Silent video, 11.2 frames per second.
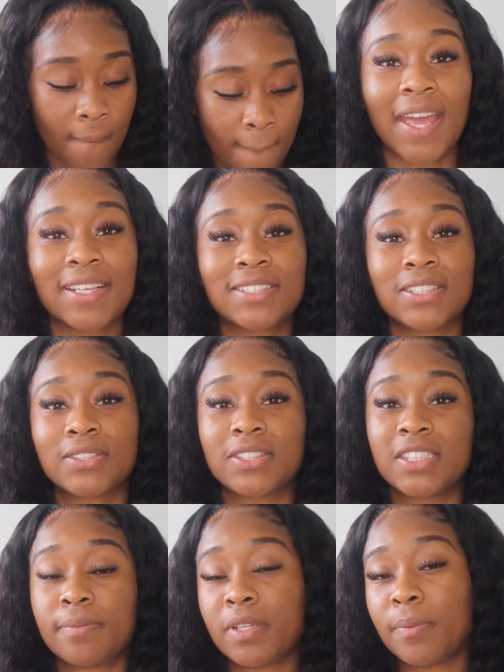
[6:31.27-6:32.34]
Okay, so
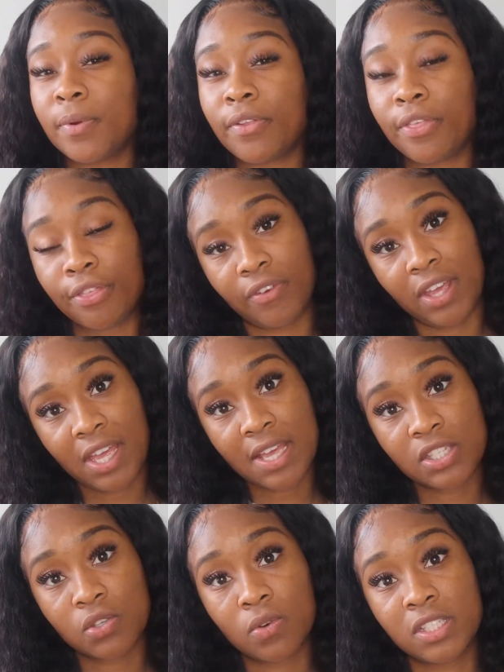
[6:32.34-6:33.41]
tip number 3
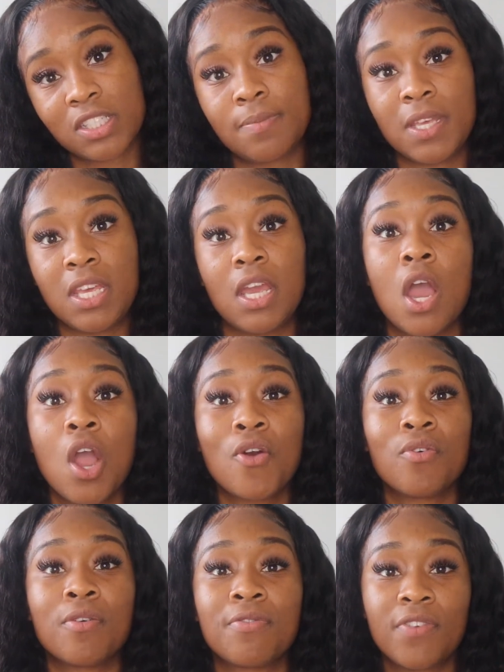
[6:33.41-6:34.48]
is going to be
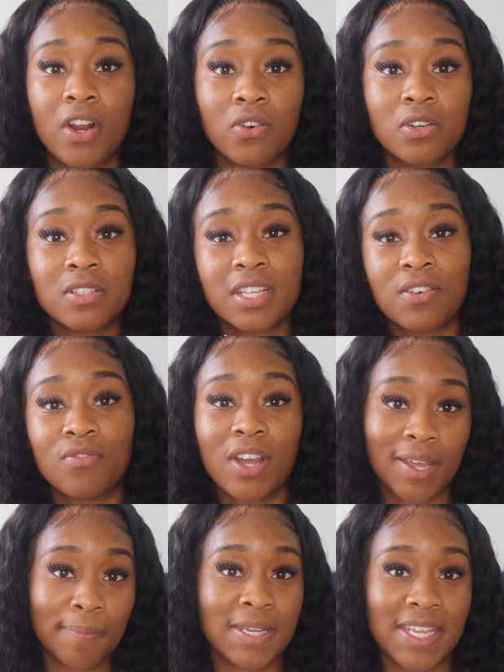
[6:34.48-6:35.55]
referrals and
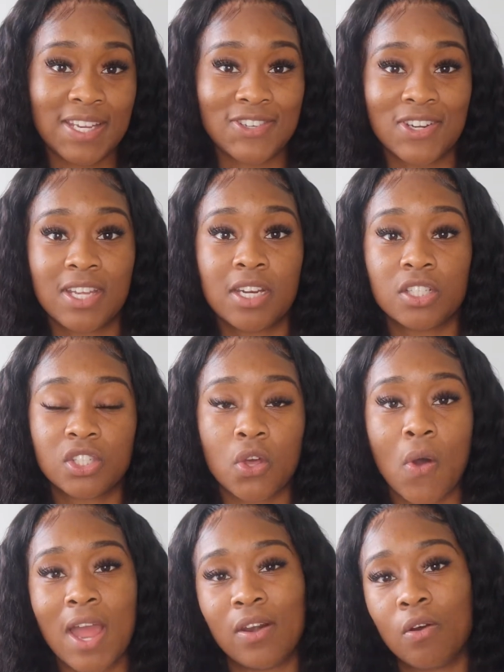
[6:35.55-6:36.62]
recommendation.
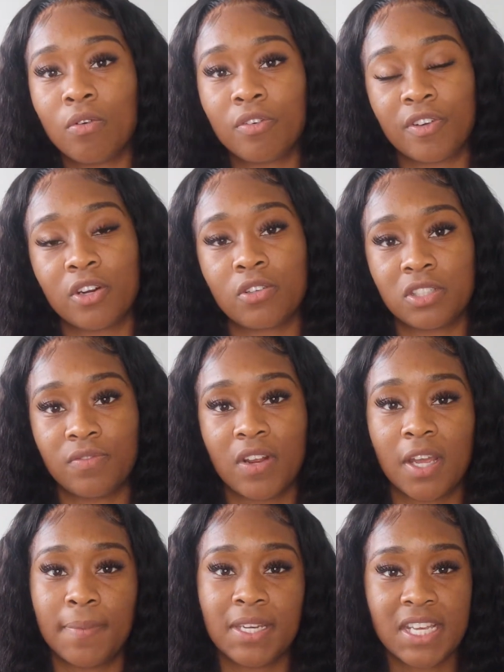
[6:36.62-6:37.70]
So I know referrals and
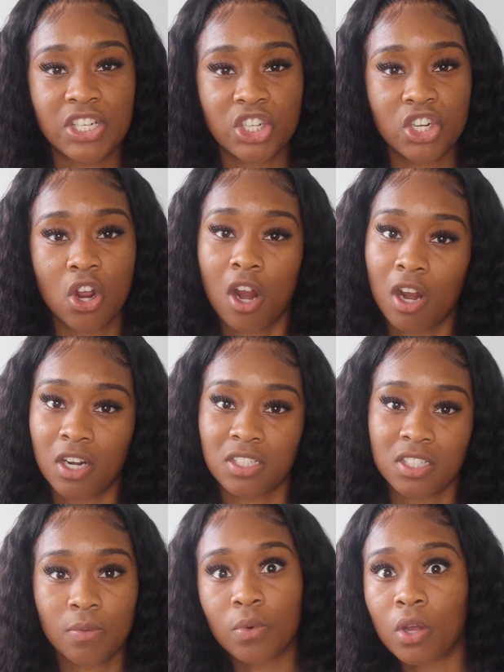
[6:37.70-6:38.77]
recommendation are
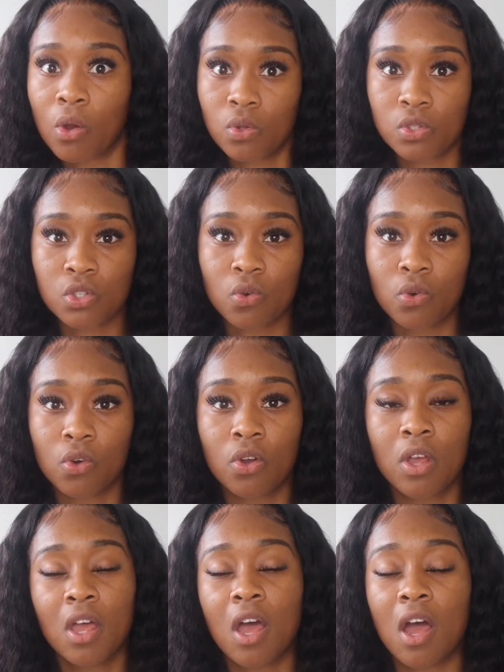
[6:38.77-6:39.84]
somewhat old school,
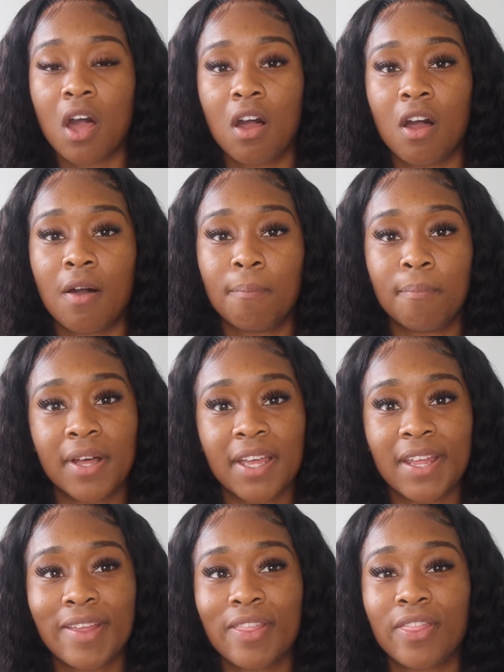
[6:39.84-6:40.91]

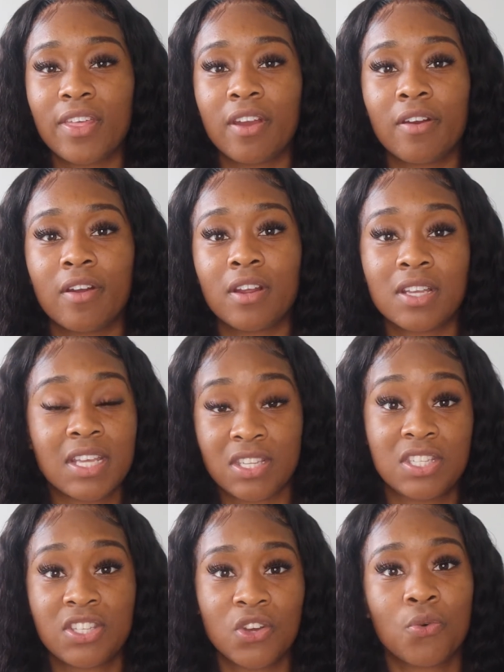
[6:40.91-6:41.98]
but it
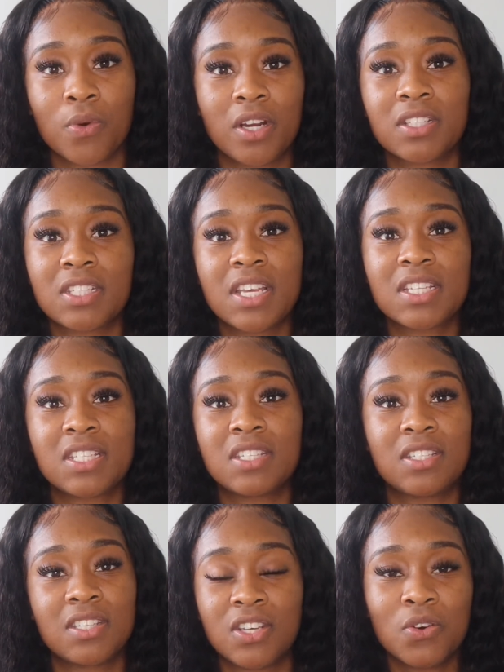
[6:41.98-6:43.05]
still works. It
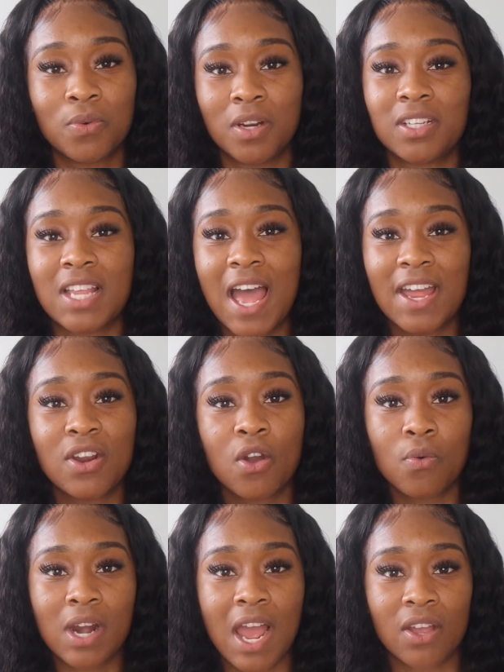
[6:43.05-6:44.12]
still works. I know
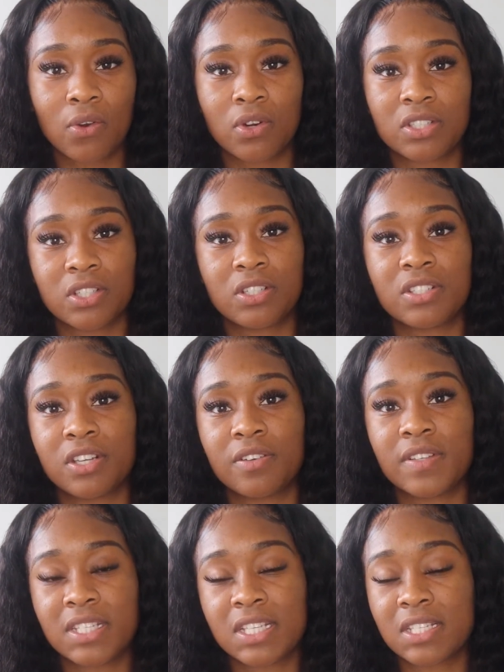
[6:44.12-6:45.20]
when I go to certain
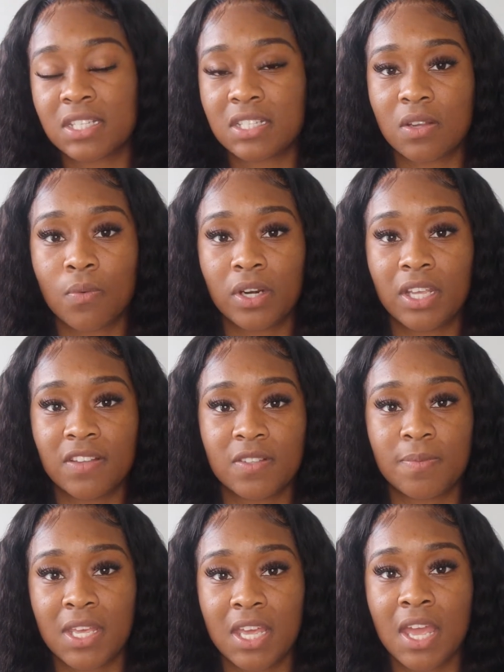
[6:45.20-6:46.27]
services and someone gives
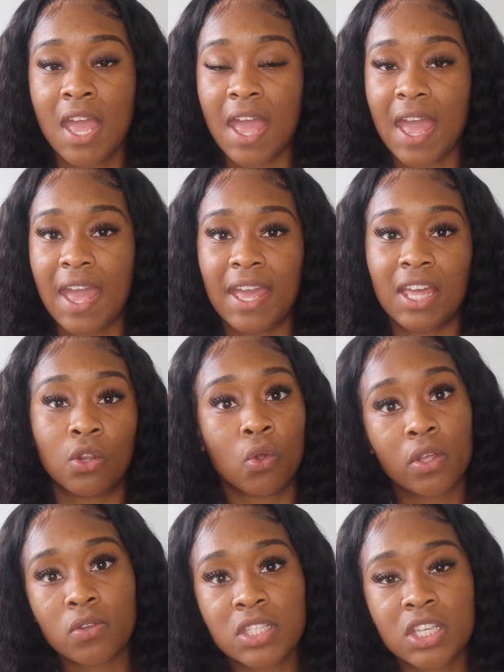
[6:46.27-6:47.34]
me a
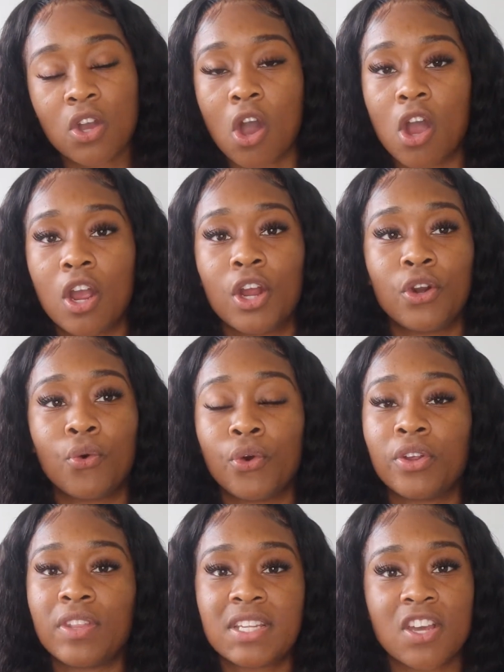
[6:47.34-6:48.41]
loyalty card
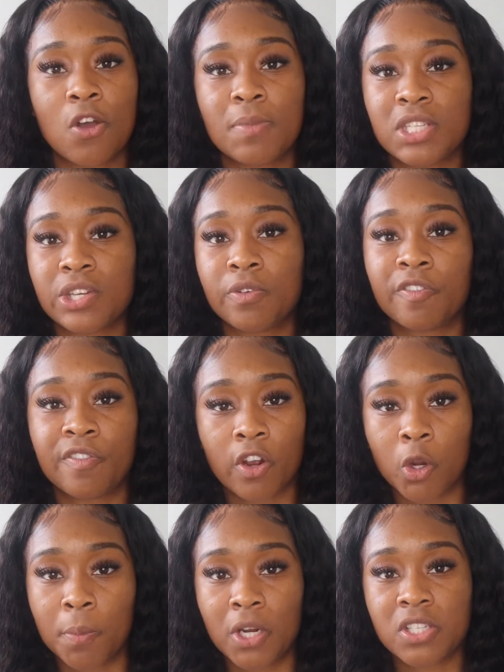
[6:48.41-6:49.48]
or they tell me to
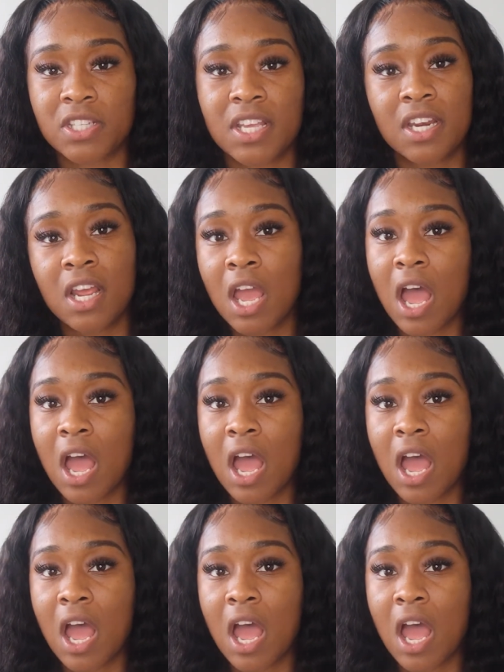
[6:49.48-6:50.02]
refer a person,